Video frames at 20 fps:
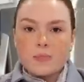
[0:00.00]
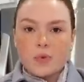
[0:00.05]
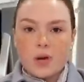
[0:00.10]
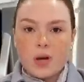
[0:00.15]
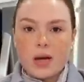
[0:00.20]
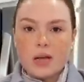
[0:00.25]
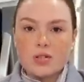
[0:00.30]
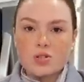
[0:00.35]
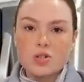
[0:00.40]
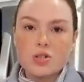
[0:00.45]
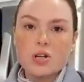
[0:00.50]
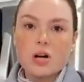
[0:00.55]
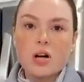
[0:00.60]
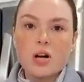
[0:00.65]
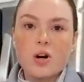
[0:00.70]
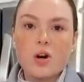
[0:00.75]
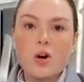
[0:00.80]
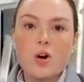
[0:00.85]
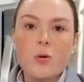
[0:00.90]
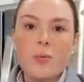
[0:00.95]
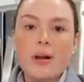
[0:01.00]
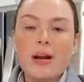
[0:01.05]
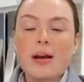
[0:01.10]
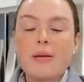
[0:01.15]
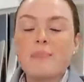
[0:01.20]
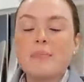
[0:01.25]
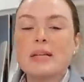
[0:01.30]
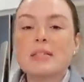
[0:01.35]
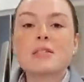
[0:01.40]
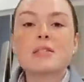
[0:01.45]
Okay, I just got home and
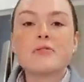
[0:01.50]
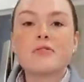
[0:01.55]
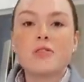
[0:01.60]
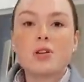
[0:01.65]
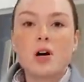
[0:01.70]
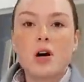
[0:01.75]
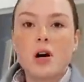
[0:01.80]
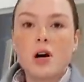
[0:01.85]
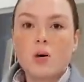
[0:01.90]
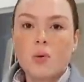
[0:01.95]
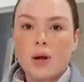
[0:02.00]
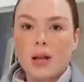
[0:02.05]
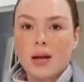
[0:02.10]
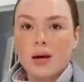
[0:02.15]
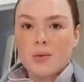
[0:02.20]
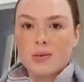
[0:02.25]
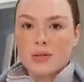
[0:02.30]
I meant to vlog while I